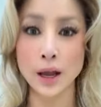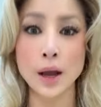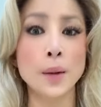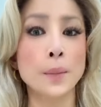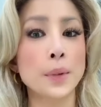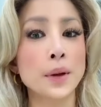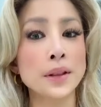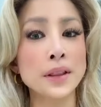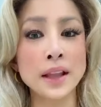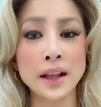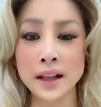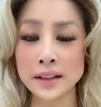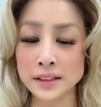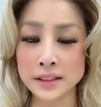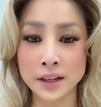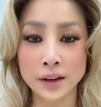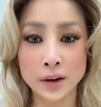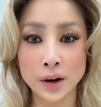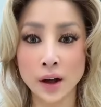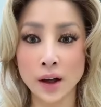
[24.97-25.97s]
But that's
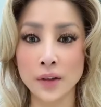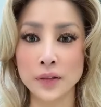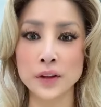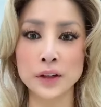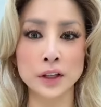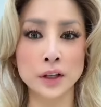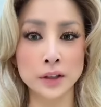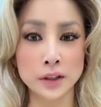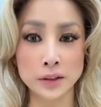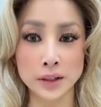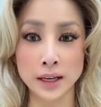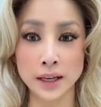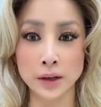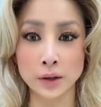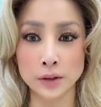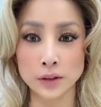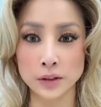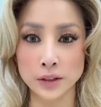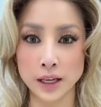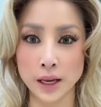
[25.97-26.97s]
not all. The kit
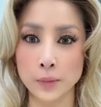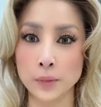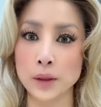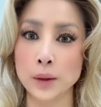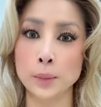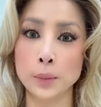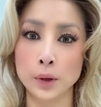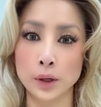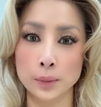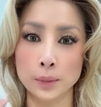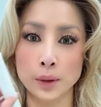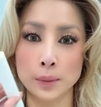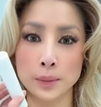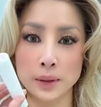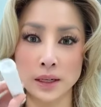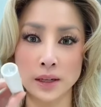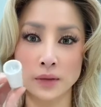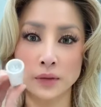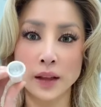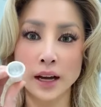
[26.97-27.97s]
also came with a portable
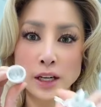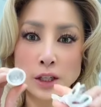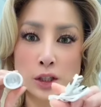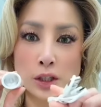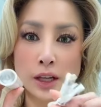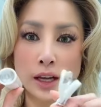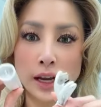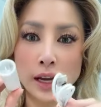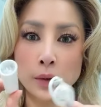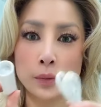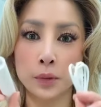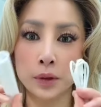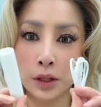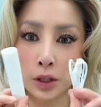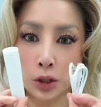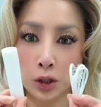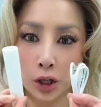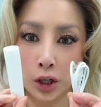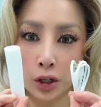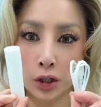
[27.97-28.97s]
mini flashlight with
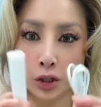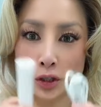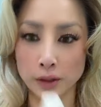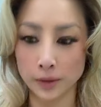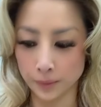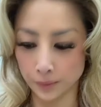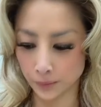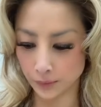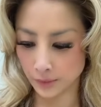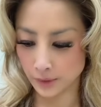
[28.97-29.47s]
a charger,